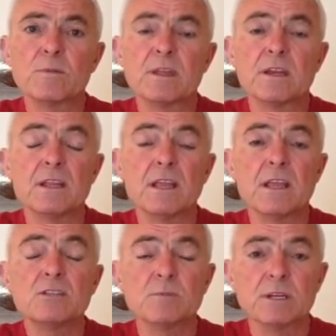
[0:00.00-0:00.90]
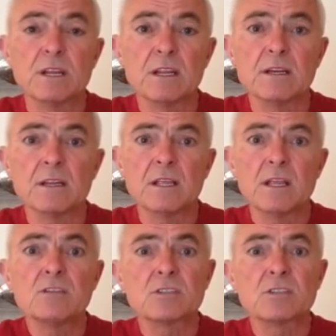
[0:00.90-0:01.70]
that engagement and engaged